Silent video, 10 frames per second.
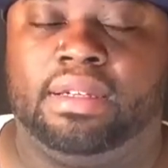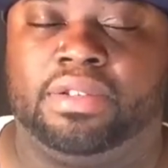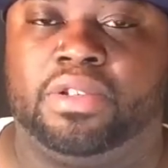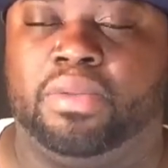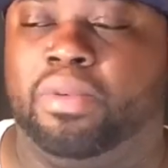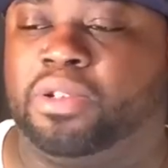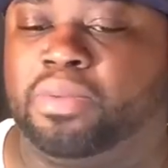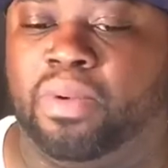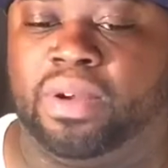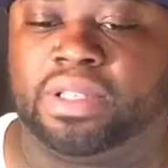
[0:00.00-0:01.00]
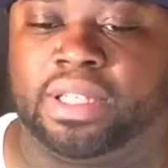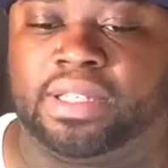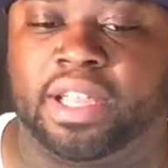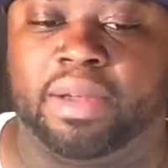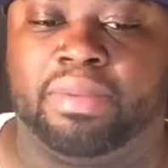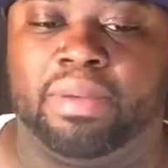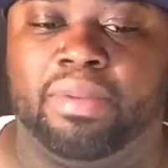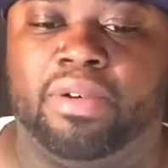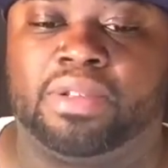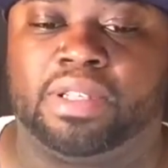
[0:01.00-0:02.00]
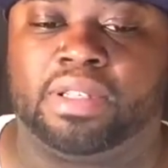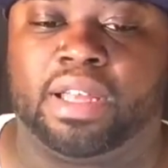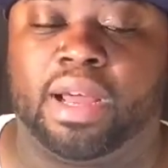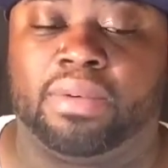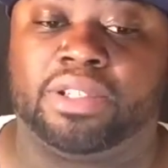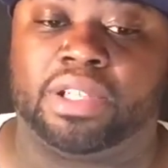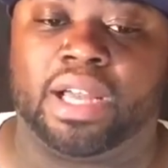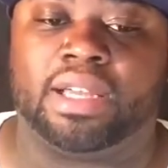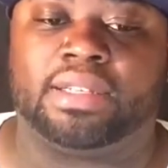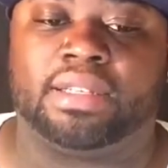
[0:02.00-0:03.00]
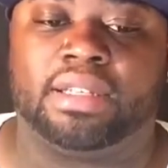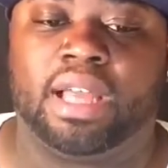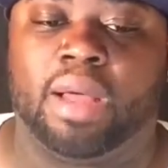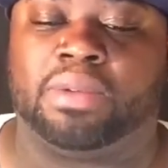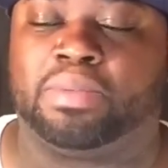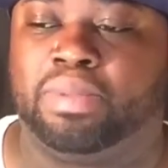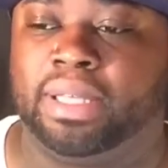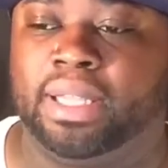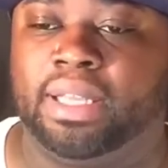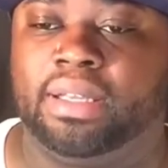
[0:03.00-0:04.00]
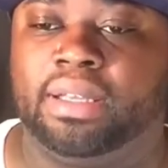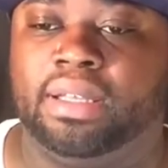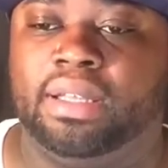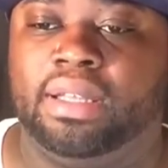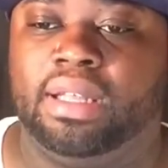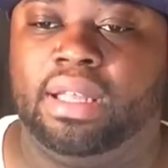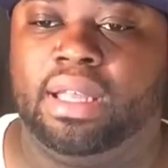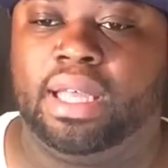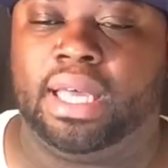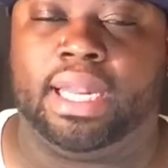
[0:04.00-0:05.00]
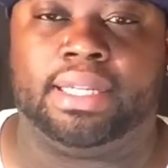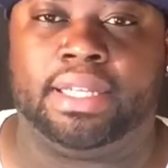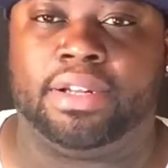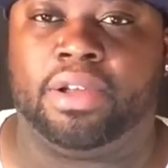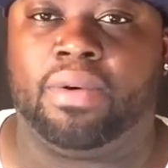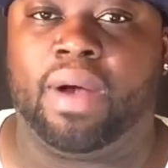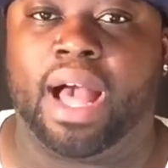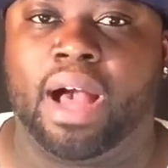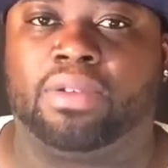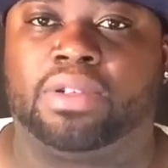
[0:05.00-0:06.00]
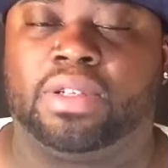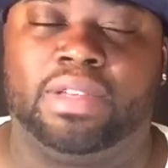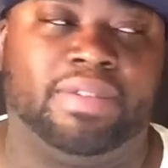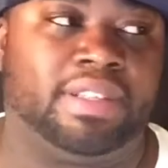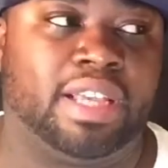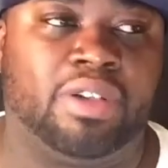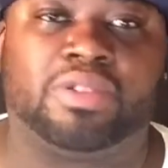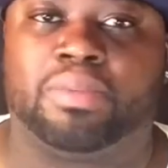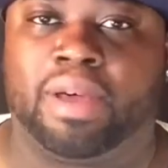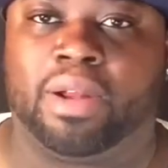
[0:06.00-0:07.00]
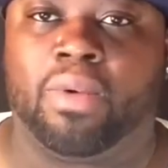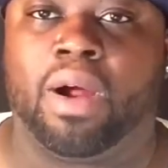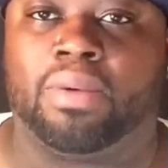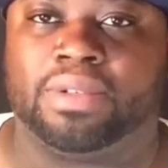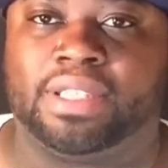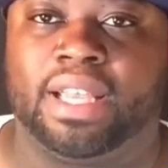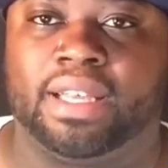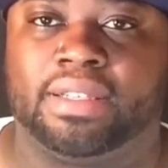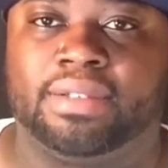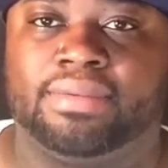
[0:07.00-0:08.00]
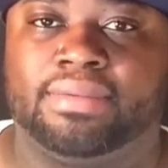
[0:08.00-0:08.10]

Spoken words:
The two most points that scare me the most is that I was shot, I was bleeding, and I didn't know how to even tell somebody where I was at.